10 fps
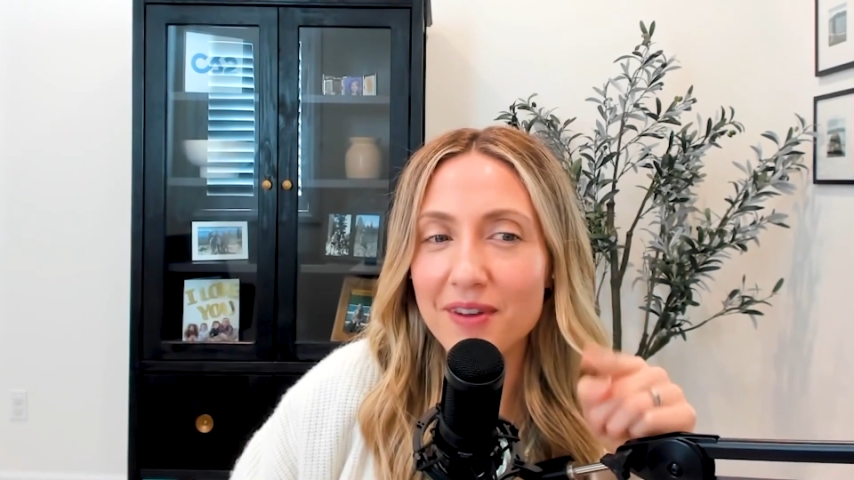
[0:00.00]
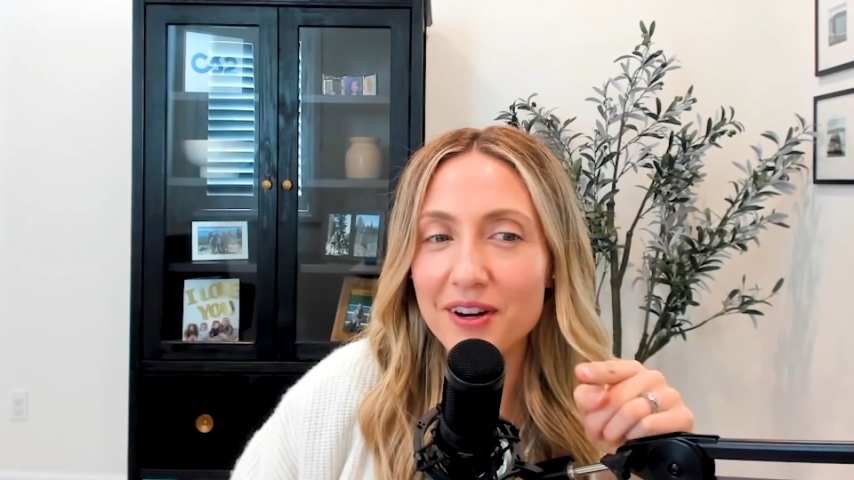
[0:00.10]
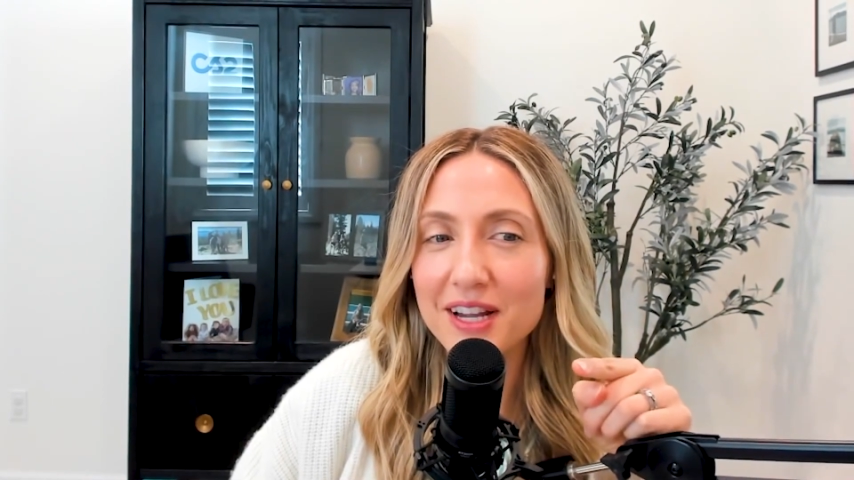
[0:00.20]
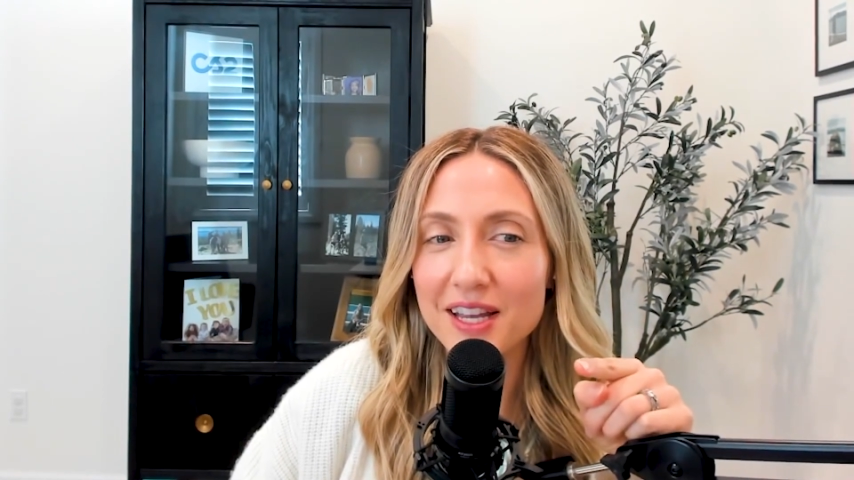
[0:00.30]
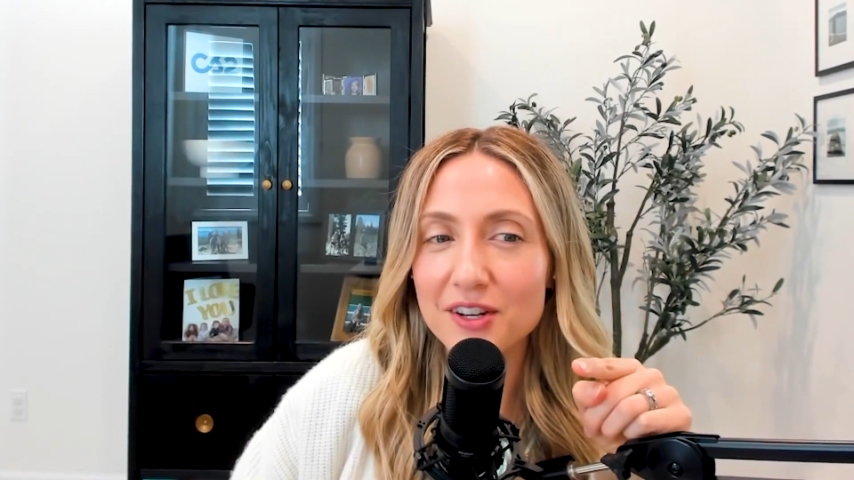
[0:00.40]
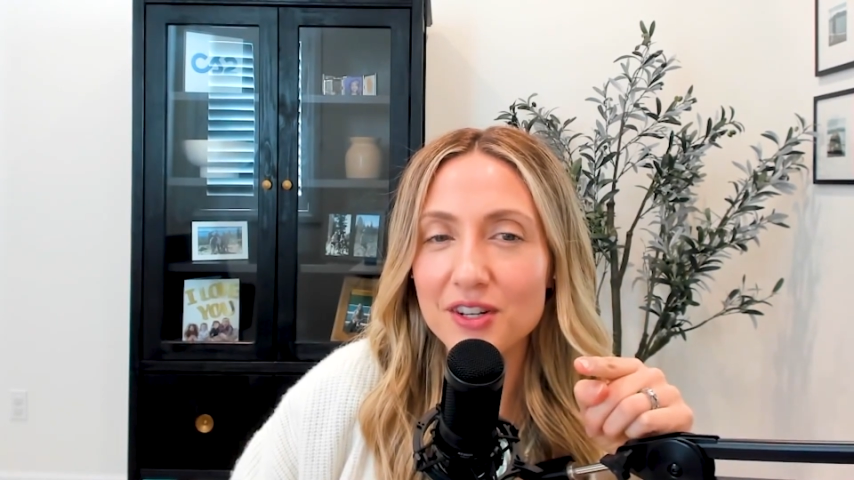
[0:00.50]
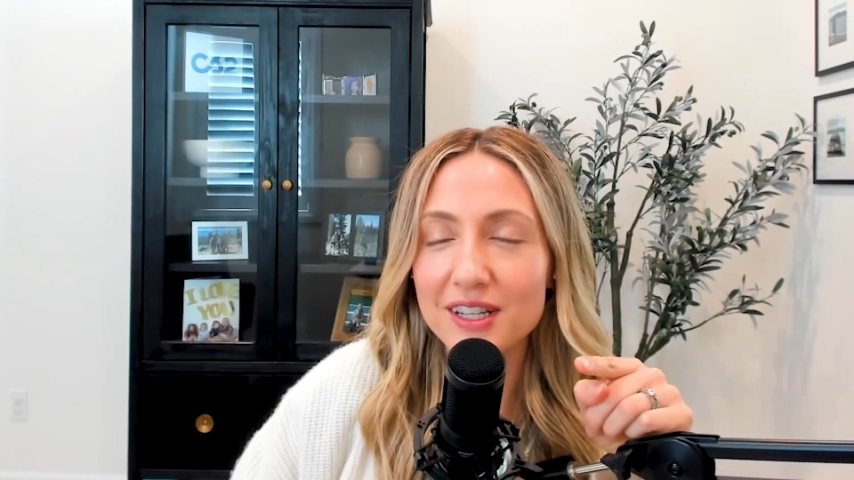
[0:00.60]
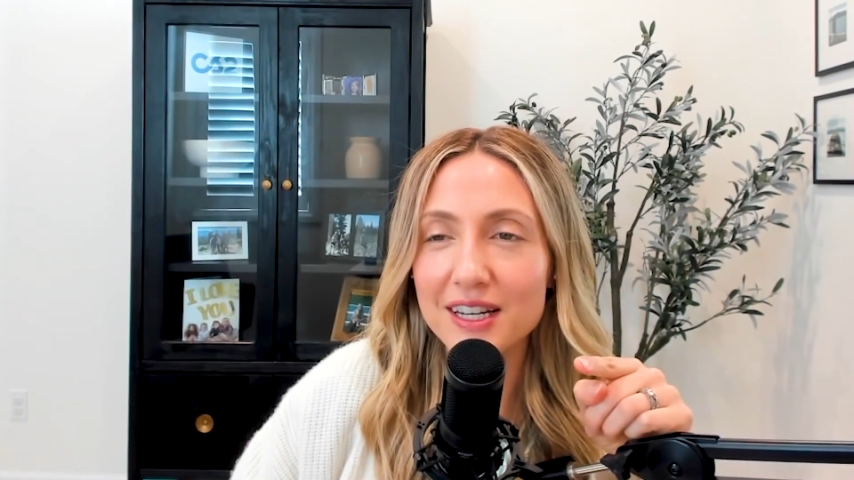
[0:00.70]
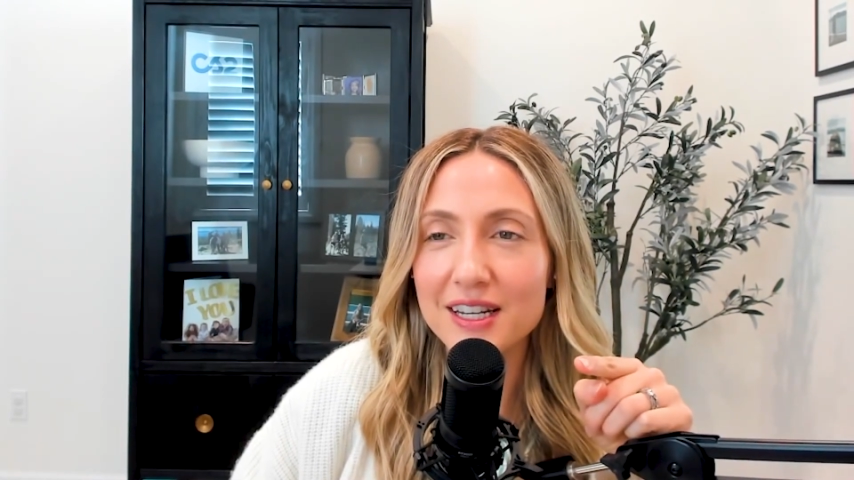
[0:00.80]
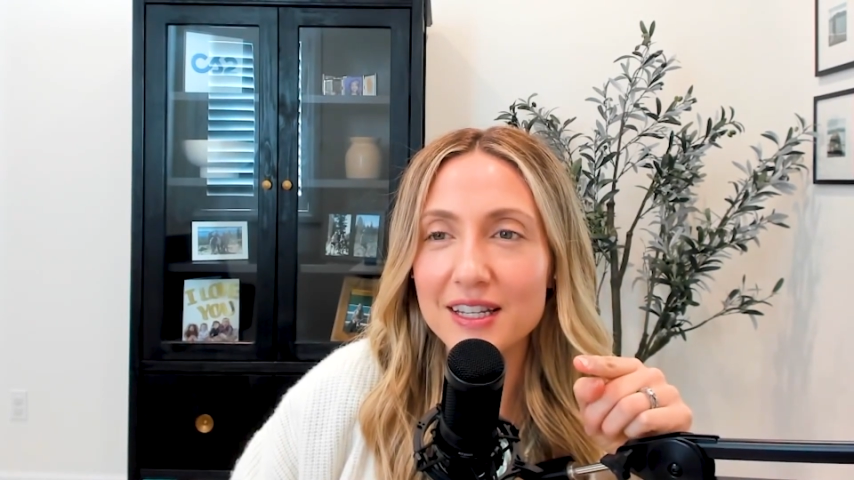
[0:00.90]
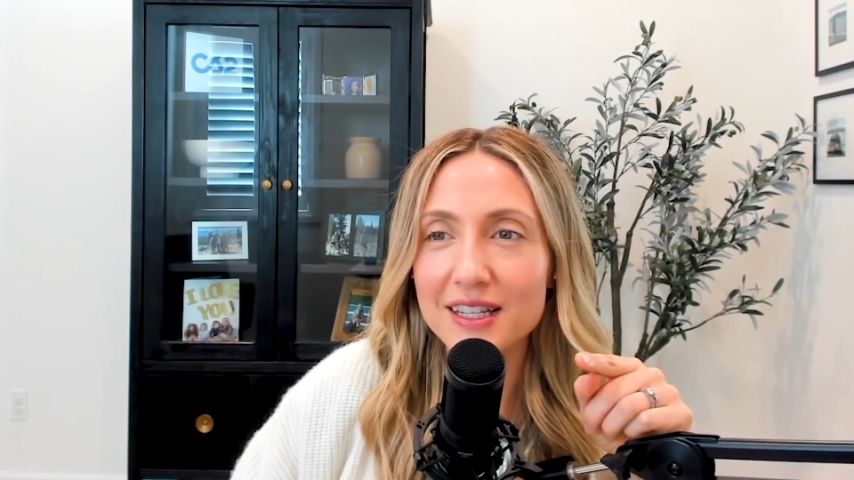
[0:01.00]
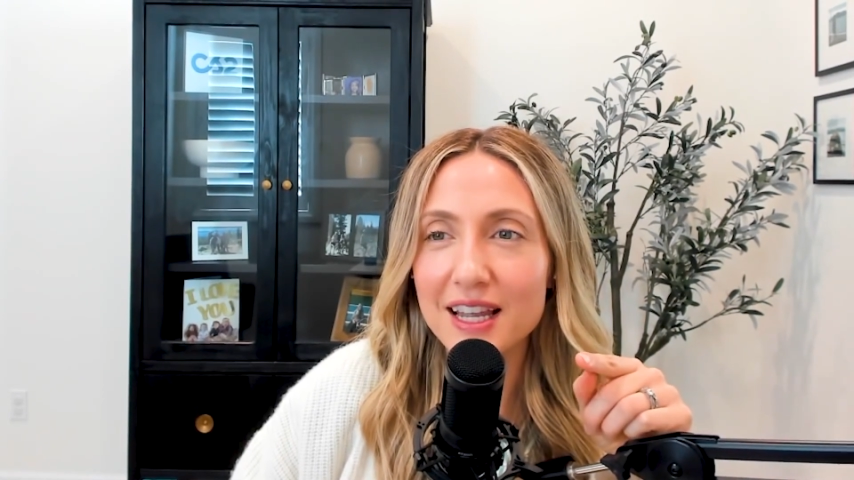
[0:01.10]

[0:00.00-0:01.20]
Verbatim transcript: very interested in seeing.